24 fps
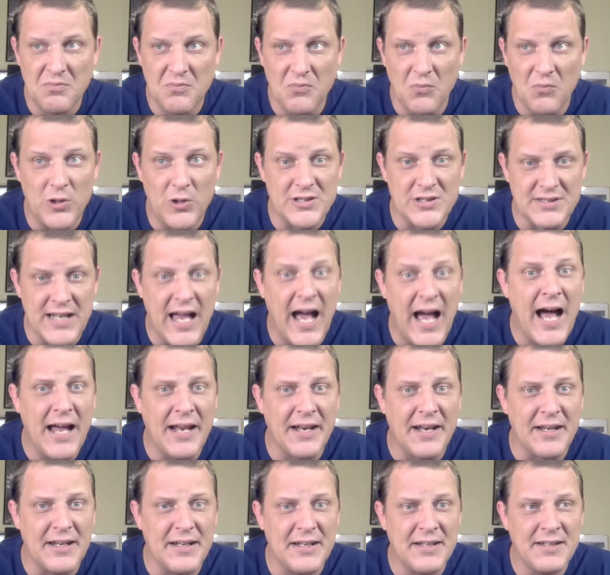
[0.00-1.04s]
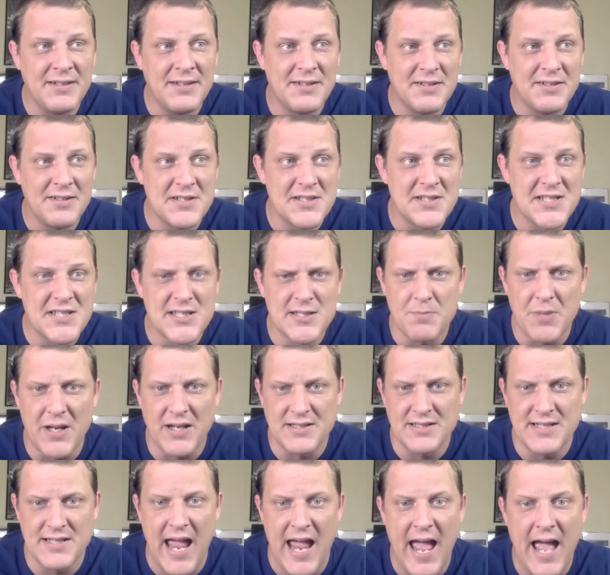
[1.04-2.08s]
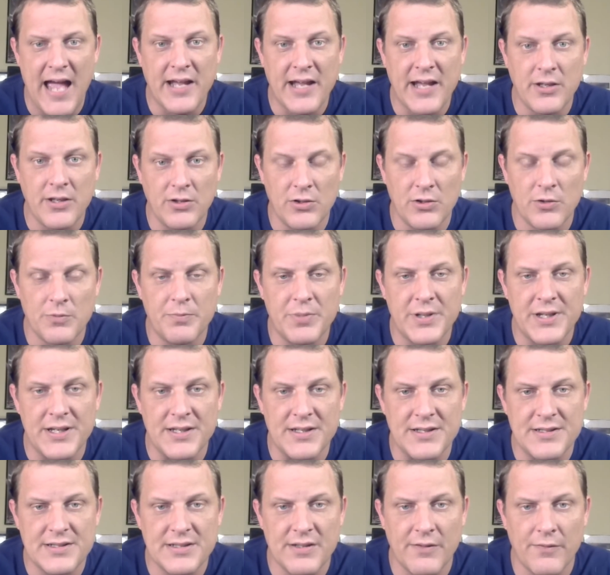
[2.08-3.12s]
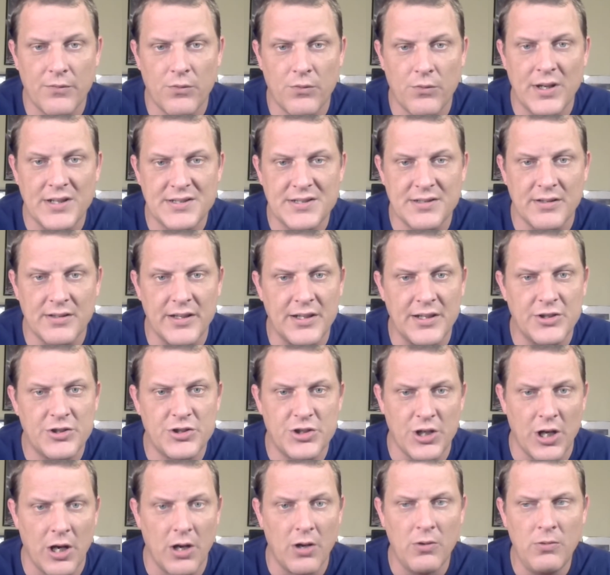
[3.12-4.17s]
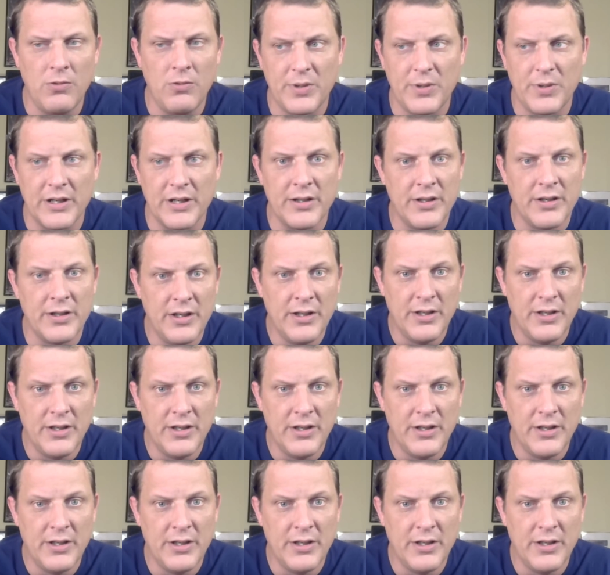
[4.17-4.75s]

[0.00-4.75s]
was not a spectacular piece of wrestling show, but